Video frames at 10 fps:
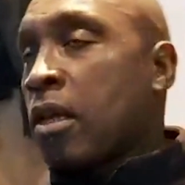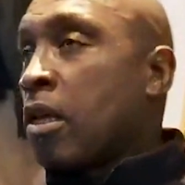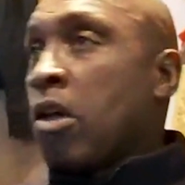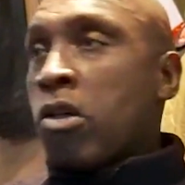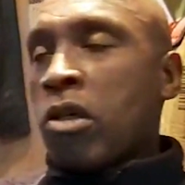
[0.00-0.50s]

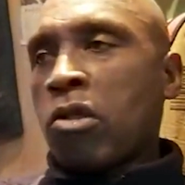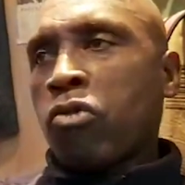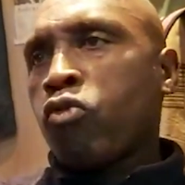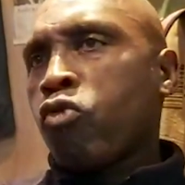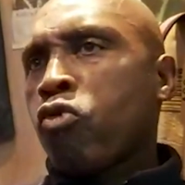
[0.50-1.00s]
So it's
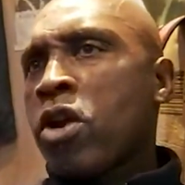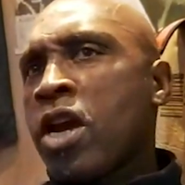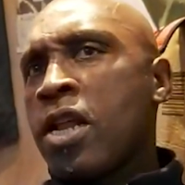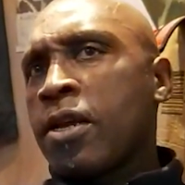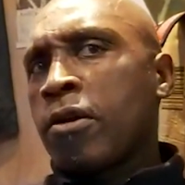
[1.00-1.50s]
really
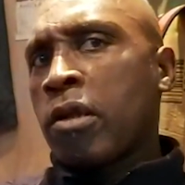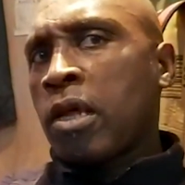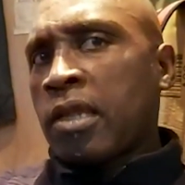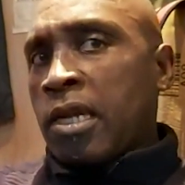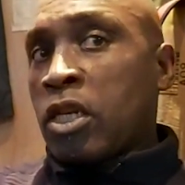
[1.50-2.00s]
good. So it's
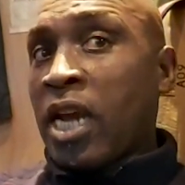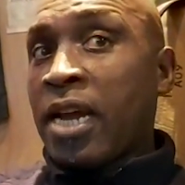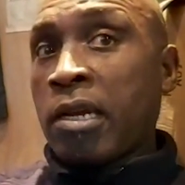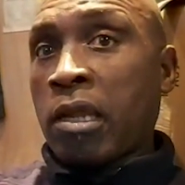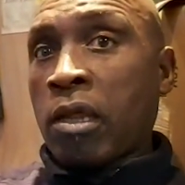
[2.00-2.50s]

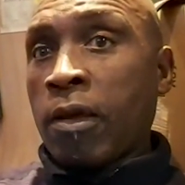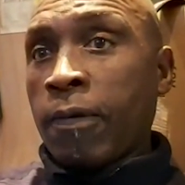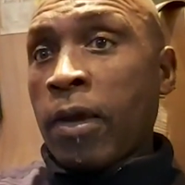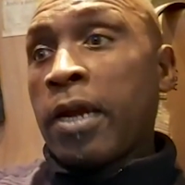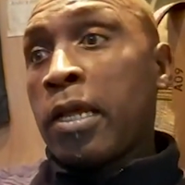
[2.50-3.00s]
intense.
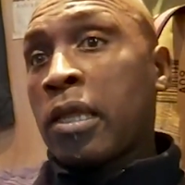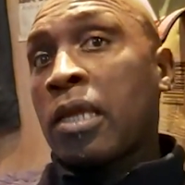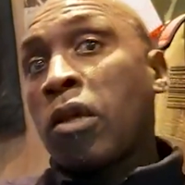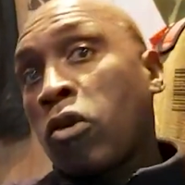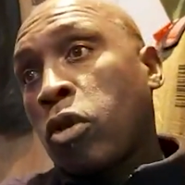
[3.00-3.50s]
And he said he's
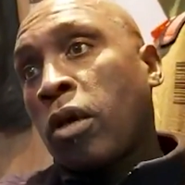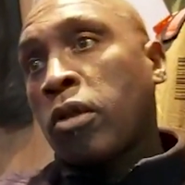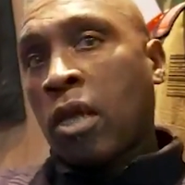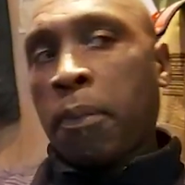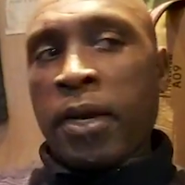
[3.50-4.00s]
going to start
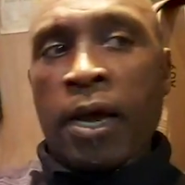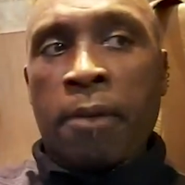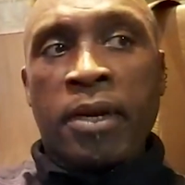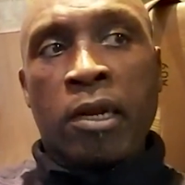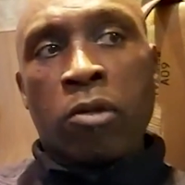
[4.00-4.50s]
stepping it up
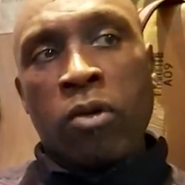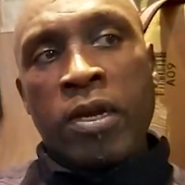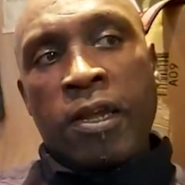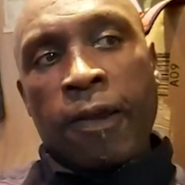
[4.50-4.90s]
next week.